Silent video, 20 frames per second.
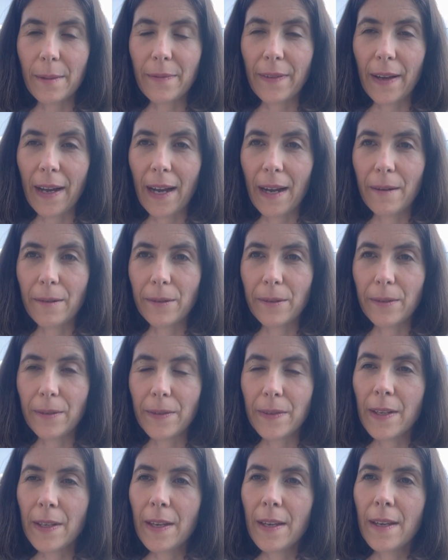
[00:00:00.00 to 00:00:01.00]

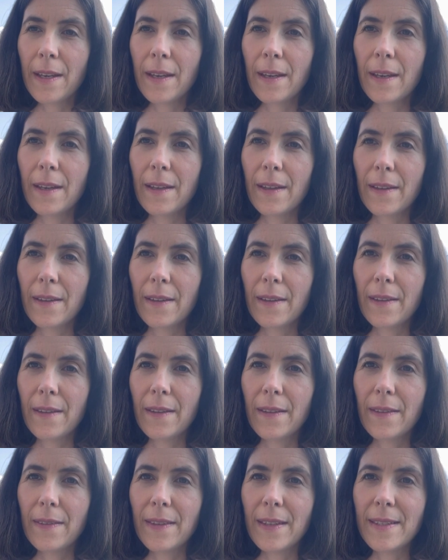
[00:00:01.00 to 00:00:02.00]
Harold
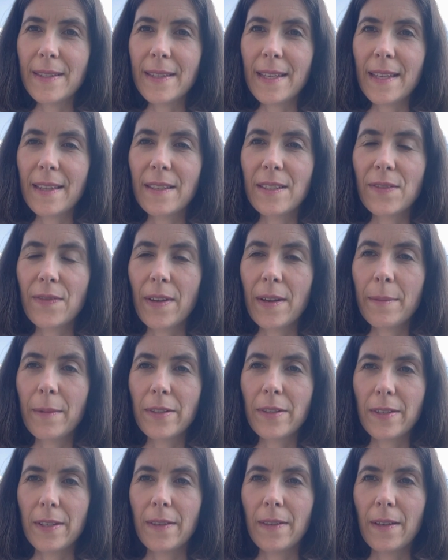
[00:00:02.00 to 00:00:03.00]
this thing that's very
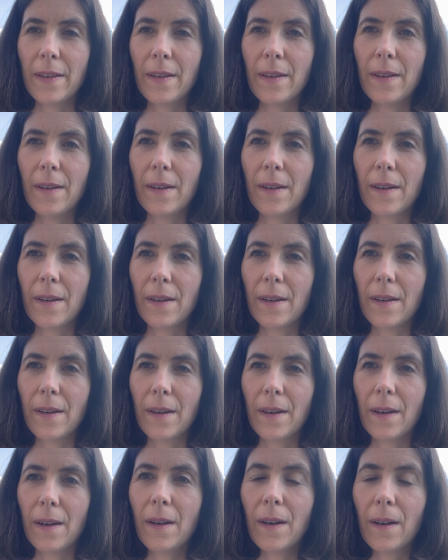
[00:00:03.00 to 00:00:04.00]
much at the
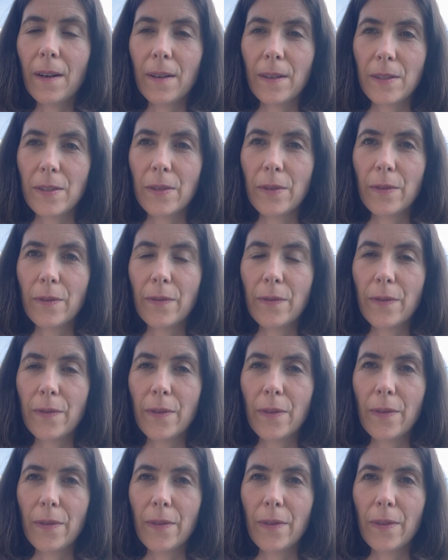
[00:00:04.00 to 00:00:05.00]
heart of
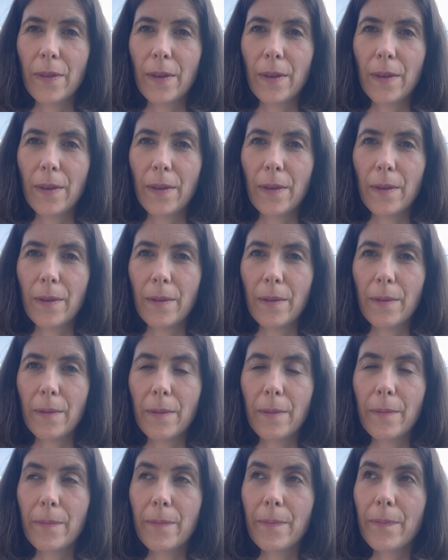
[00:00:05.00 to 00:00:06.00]
the
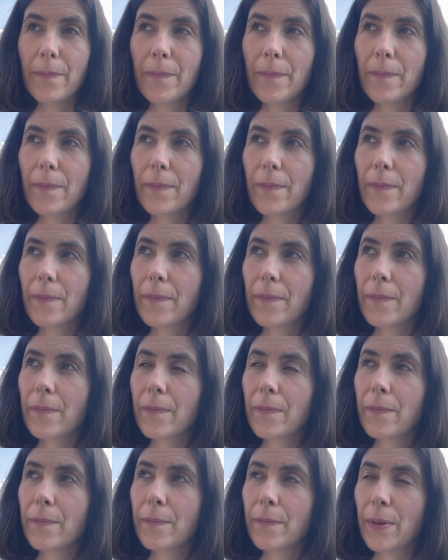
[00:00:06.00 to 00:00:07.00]

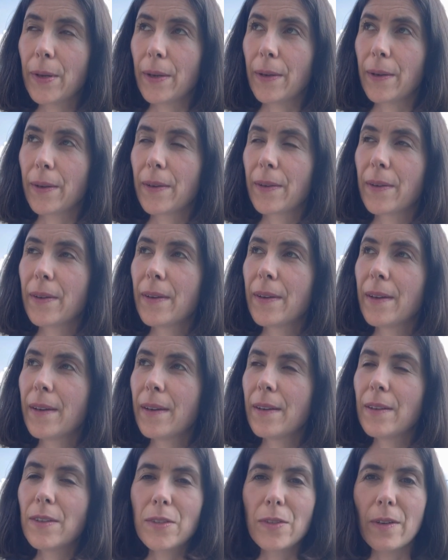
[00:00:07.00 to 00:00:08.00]
book.
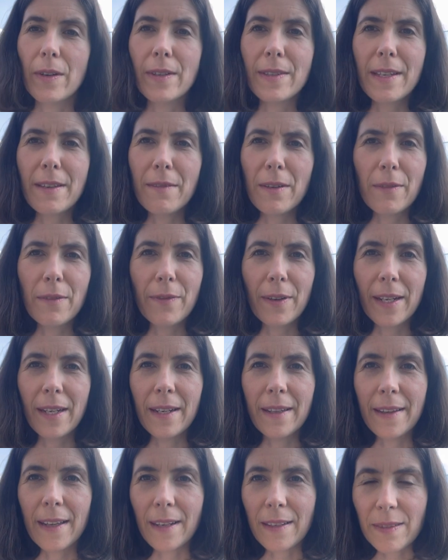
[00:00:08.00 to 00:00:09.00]
Sorry, I was giving you a funny
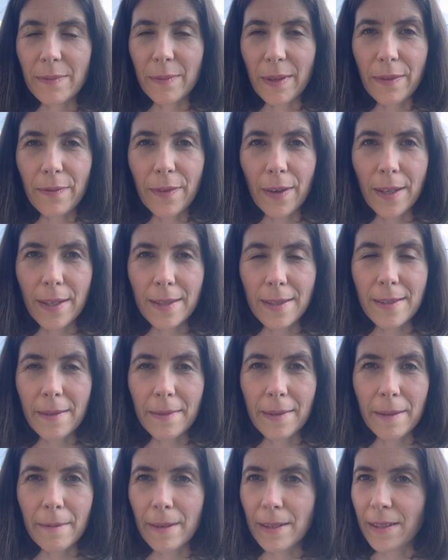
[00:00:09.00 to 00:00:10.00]
look there because my phone did
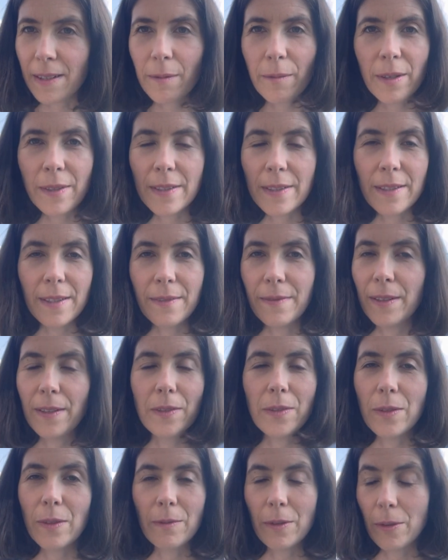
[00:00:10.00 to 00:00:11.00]
something weird and I wondered if it had
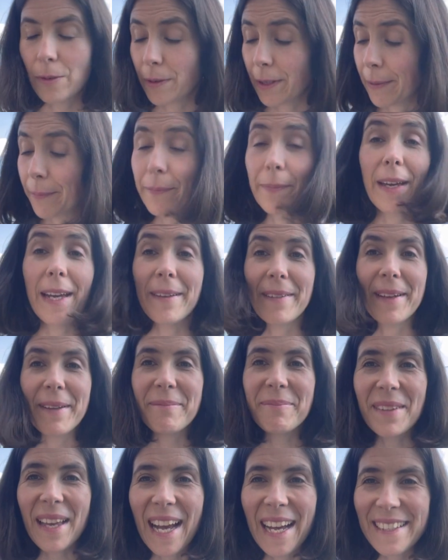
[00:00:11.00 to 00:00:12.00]
stopped recording, but anyway,
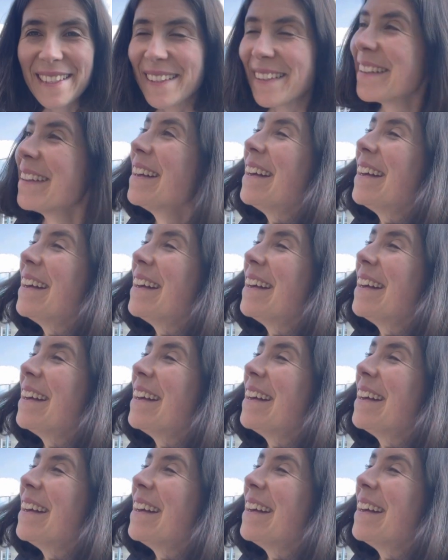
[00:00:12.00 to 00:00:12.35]
it hasn't.